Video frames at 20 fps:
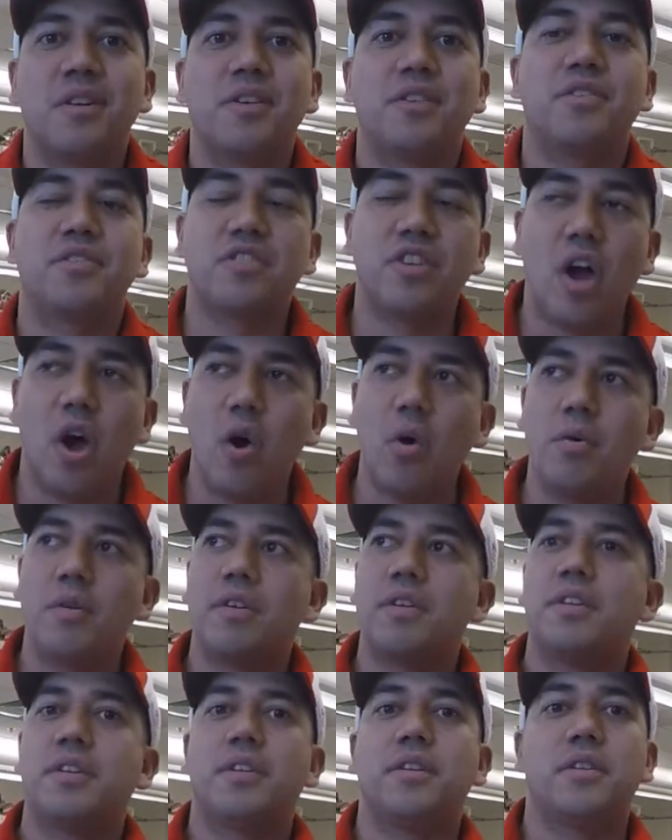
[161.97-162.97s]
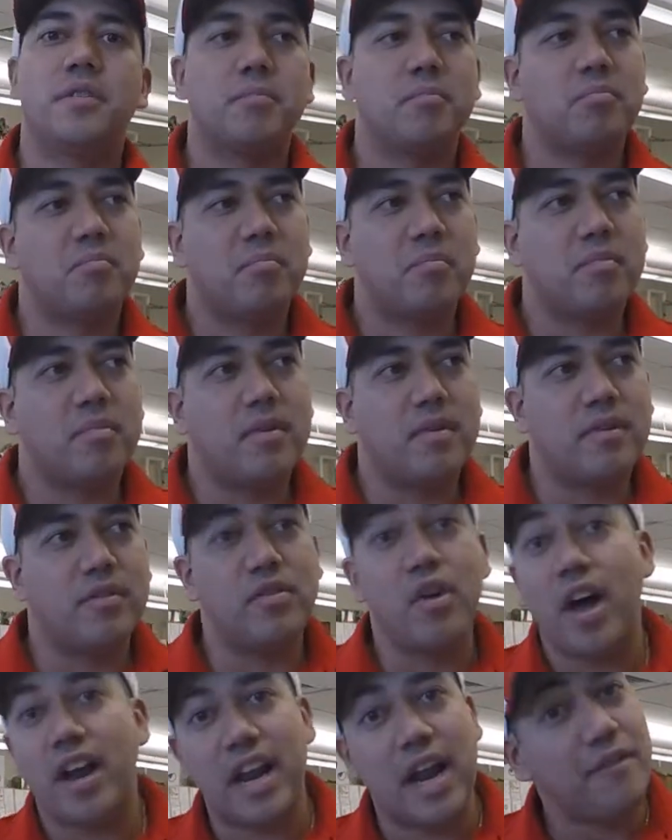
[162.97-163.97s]
So
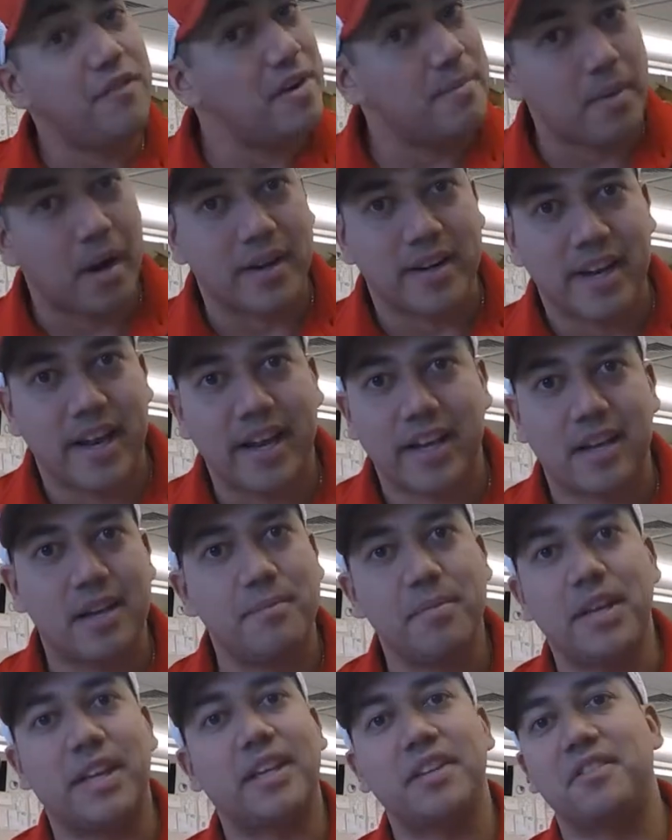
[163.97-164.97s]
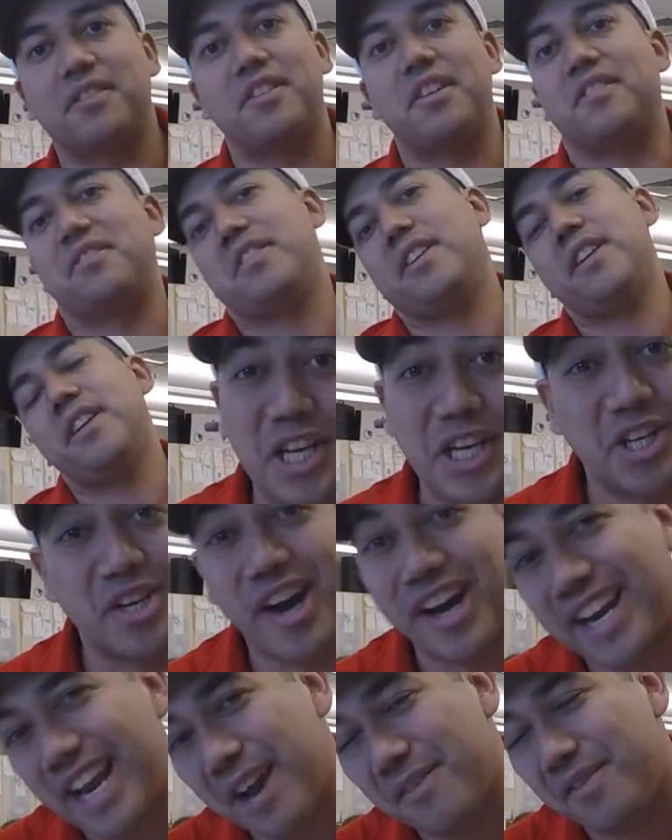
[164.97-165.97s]
not every Monday can be consistent and
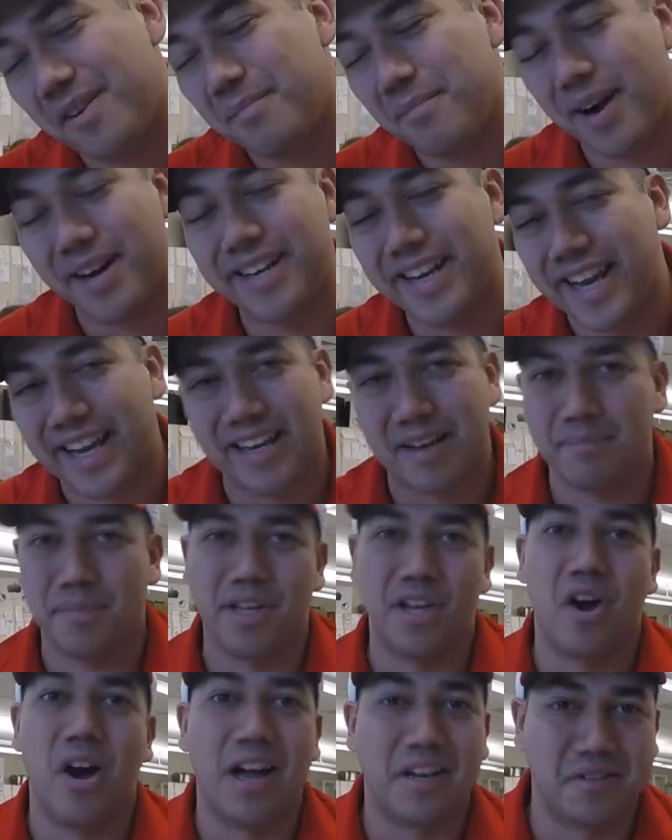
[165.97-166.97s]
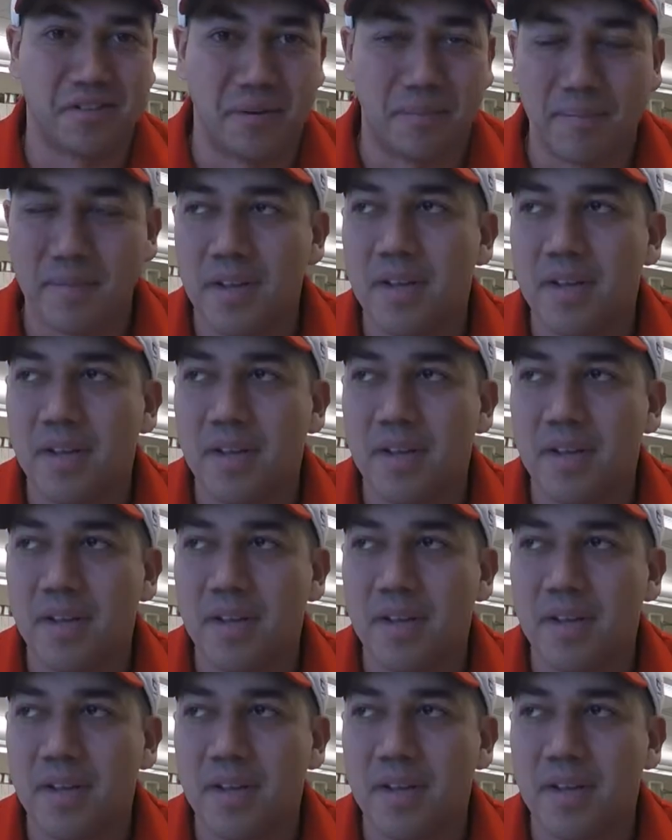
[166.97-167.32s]
not every Monday can be awesome.